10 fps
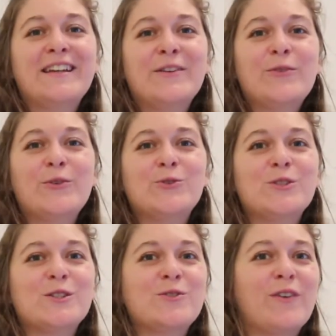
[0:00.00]
If you
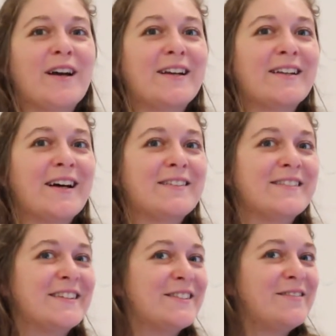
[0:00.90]
just find out
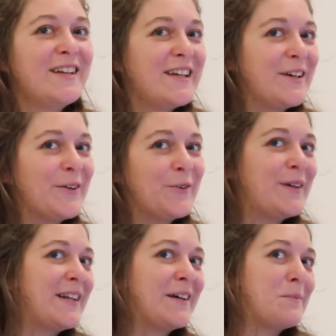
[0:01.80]
this video
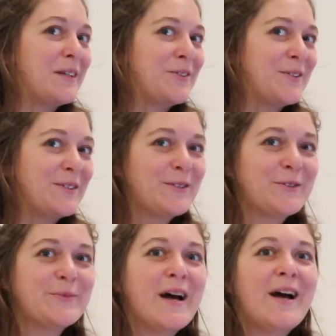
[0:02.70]
randomly on YouTube,